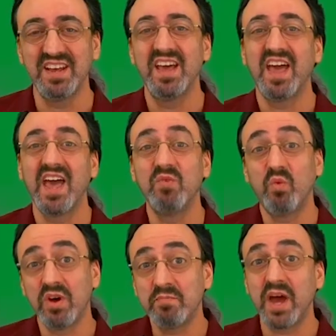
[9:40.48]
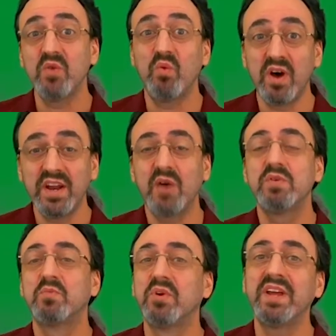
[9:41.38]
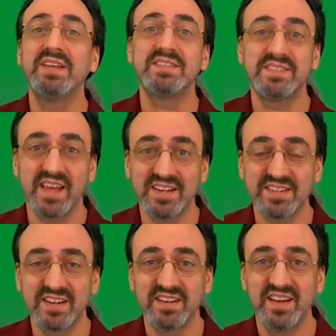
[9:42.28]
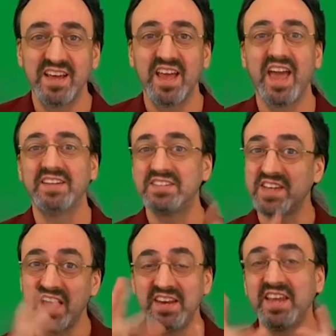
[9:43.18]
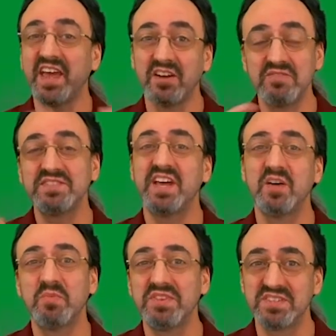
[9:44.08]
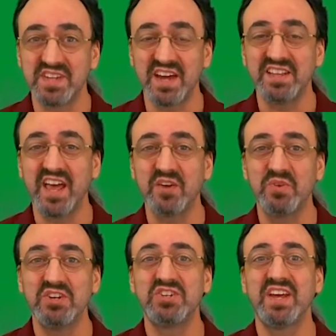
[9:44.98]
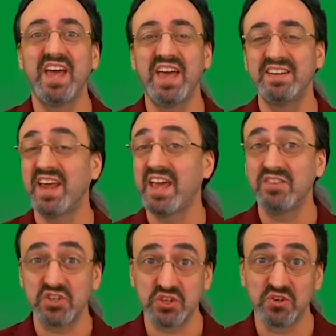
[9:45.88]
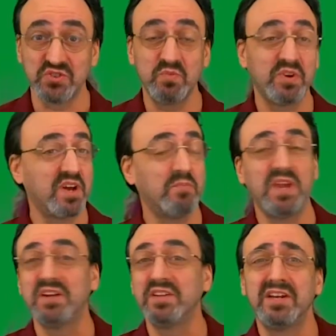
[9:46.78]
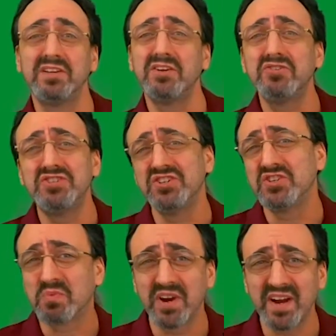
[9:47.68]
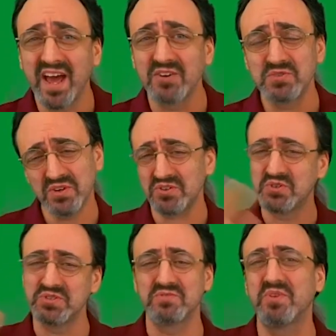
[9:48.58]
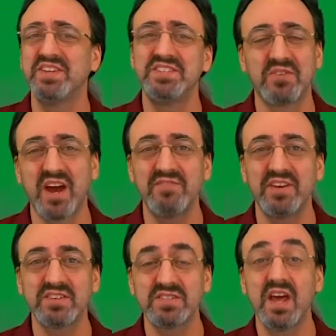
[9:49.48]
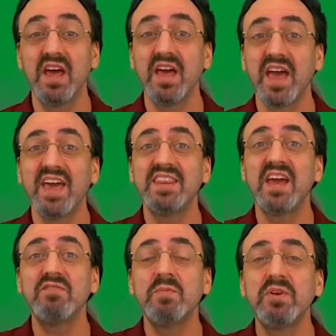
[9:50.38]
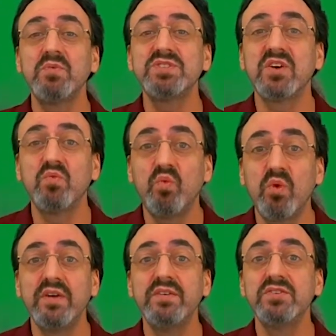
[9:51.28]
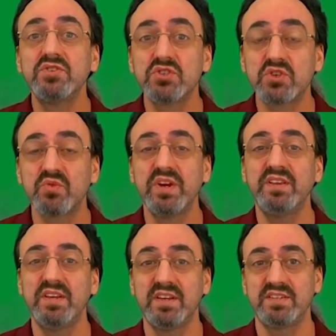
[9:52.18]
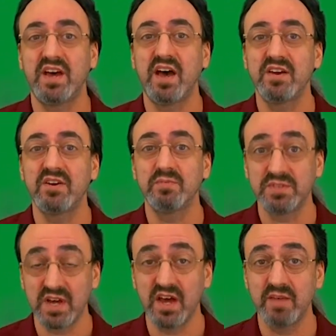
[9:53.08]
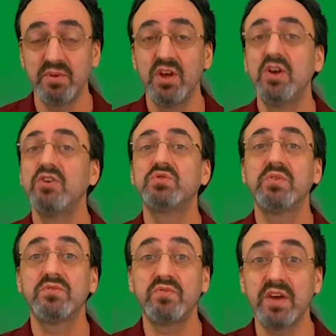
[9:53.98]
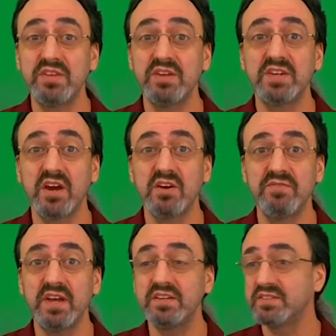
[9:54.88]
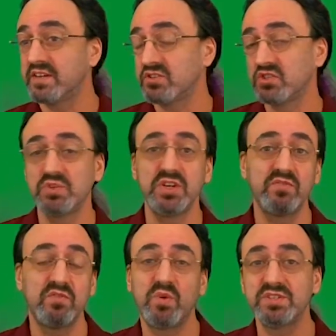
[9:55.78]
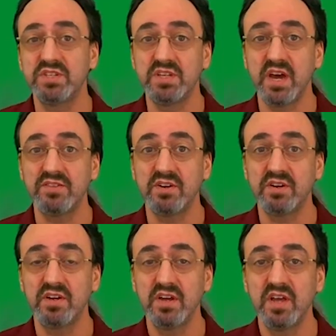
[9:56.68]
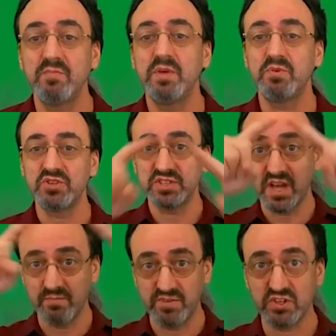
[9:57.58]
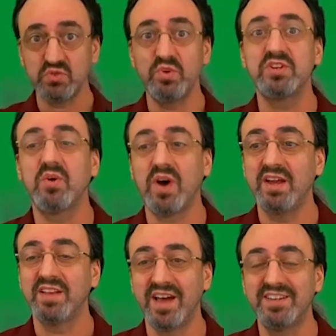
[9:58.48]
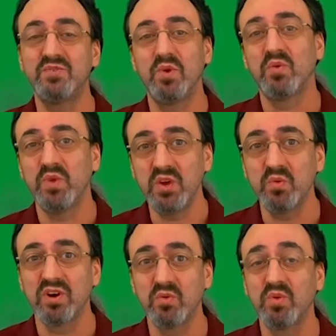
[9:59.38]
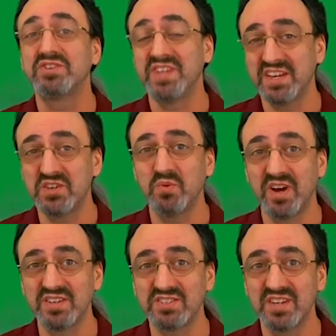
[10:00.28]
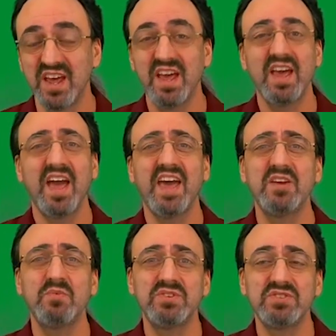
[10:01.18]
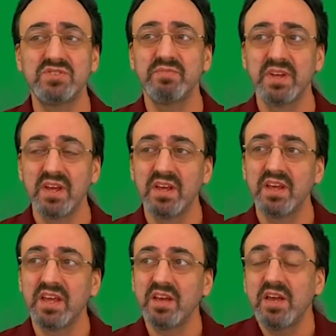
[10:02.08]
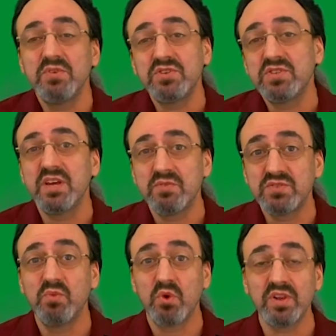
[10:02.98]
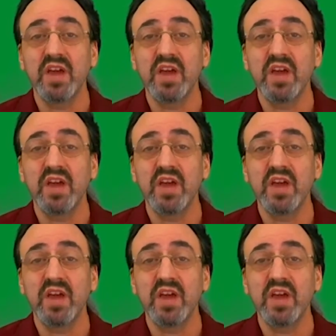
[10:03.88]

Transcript: And one by one, I would bring in Santa and signing elves to help with the sign language. And the children would come in a little gingerbread house. We had all sorts of crazy graphics. And everybody was on one screen the entire time. So throughout the entire event, instead of switching from one to the other, people just kept this window highlighted where we were, where Santa was. And it was more like